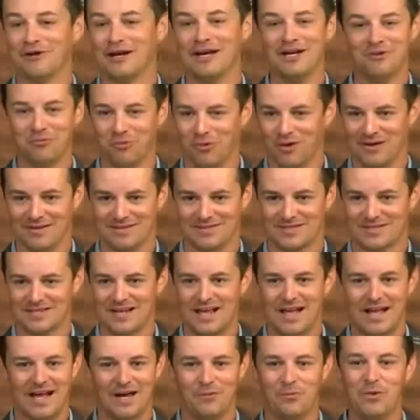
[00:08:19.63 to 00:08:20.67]
He wants,
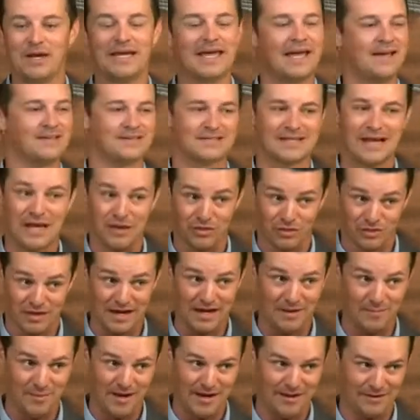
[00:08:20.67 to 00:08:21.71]
and we can't say a
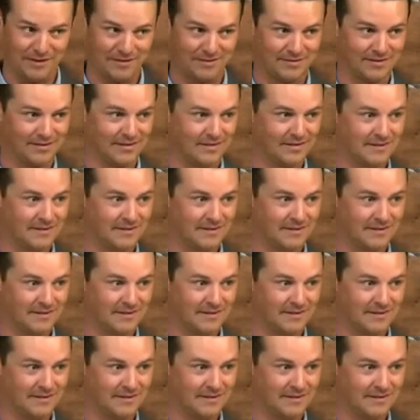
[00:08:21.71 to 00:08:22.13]
thing about it.